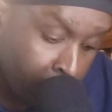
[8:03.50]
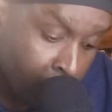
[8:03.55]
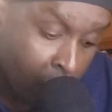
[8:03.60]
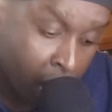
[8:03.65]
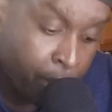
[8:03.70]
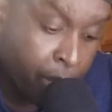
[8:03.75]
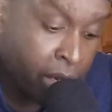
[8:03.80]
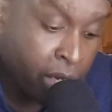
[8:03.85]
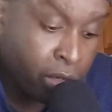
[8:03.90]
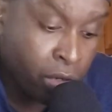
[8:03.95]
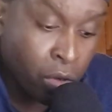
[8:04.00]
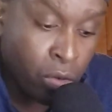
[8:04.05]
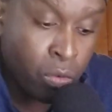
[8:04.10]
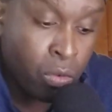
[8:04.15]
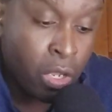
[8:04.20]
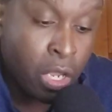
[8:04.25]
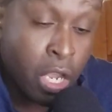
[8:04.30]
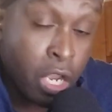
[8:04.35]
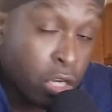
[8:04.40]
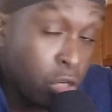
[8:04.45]
I mean,
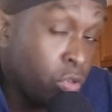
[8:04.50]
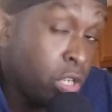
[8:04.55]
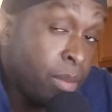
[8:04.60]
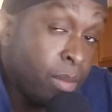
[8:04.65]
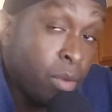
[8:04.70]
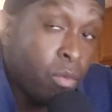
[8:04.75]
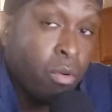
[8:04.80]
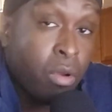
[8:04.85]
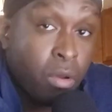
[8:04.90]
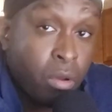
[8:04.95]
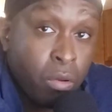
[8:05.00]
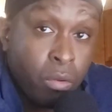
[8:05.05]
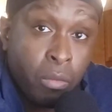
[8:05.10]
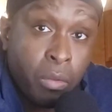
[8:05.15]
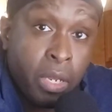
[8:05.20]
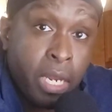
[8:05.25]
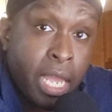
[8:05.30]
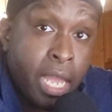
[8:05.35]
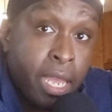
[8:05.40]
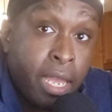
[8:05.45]
don't don't get me wrong,
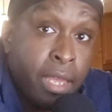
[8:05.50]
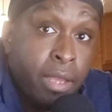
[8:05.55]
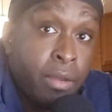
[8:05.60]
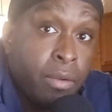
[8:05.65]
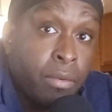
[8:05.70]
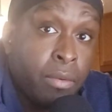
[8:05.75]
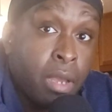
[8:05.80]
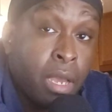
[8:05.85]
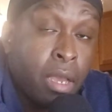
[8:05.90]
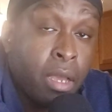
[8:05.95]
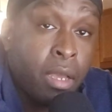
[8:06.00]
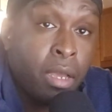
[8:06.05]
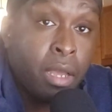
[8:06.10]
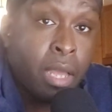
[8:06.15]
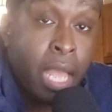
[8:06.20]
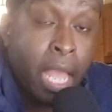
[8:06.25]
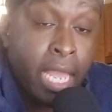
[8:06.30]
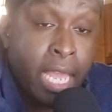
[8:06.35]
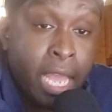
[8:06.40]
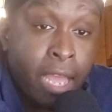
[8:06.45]
when I
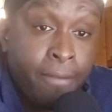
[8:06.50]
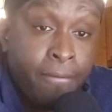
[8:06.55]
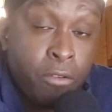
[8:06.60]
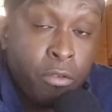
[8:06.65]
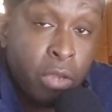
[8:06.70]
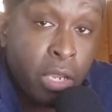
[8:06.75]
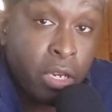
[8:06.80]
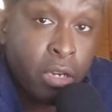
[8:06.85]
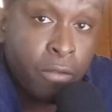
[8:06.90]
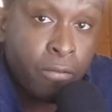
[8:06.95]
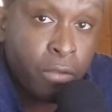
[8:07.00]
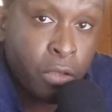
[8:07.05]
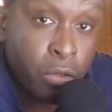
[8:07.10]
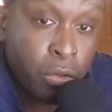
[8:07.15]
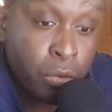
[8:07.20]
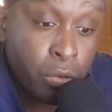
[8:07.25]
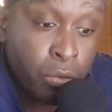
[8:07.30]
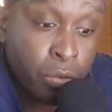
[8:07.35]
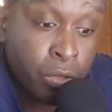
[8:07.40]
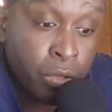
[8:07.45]
uh, I got a few
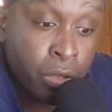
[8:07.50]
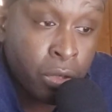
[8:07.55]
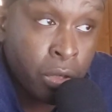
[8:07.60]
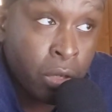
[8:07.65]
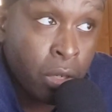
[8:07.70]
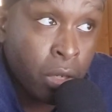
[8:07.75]
interviews